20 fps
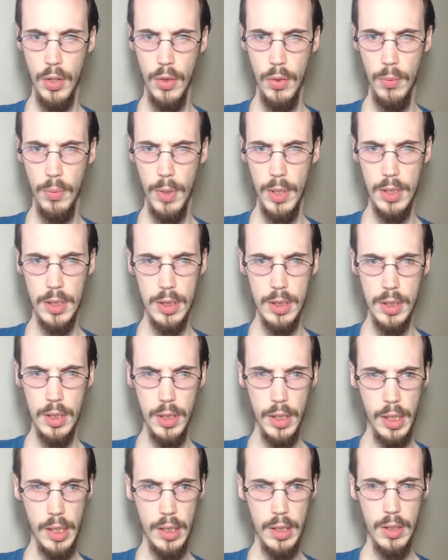threads to
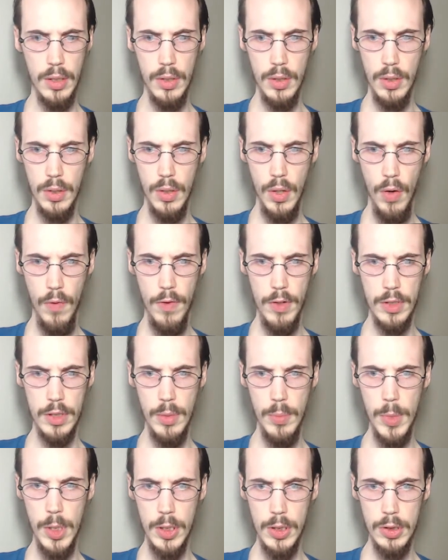like cover
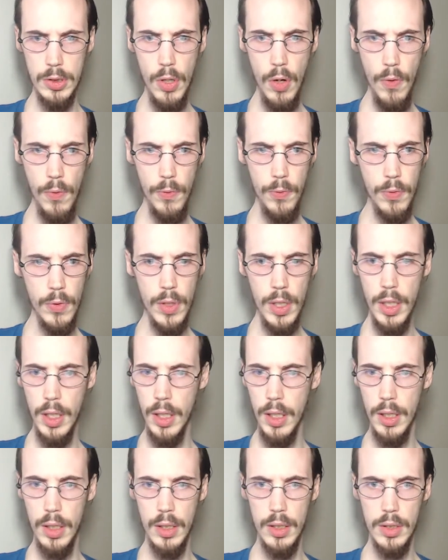something. Don't
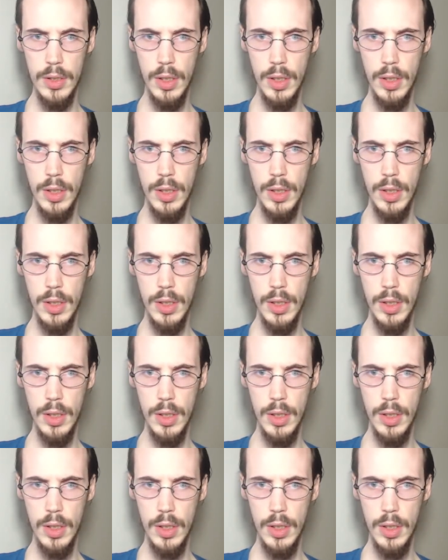free.